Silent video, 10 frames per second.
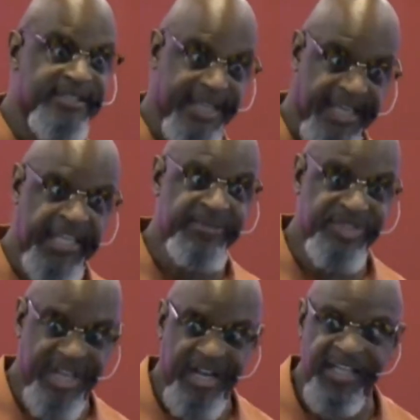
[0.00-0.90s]
same
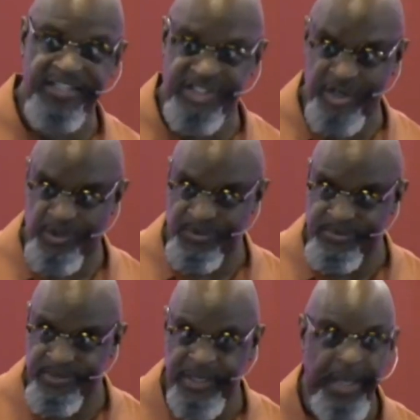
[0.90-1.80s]
sign show.
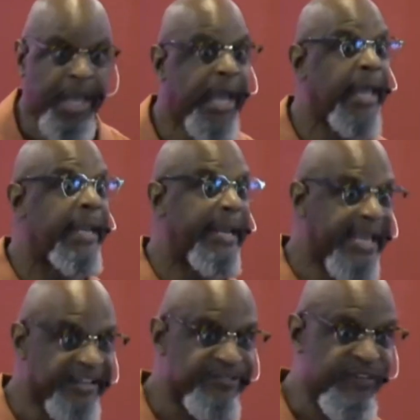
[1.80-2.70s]

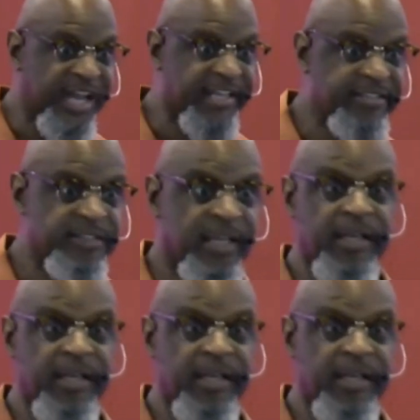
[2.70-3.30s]
Late flights,